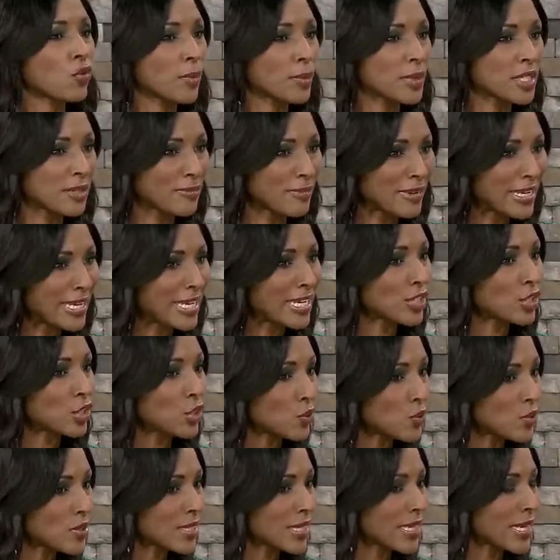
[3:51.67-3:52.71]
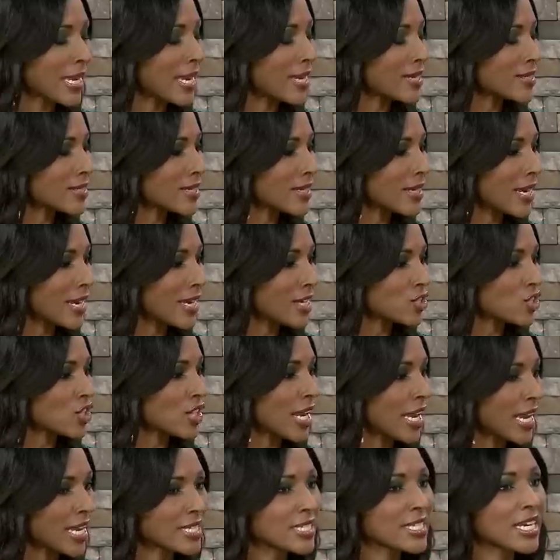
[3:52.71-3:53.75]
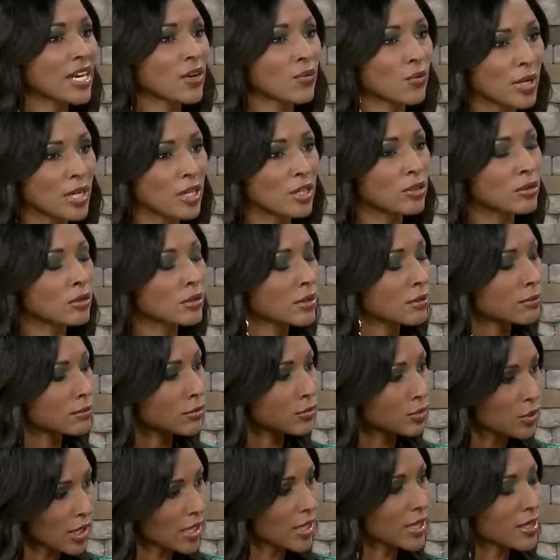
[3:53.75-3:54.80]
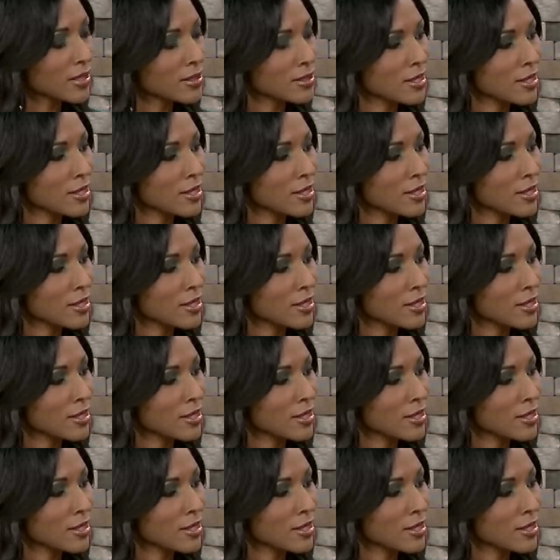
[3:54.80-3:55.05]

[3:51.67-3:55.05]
woman to begin using anti-aging, anti-wrinkle products,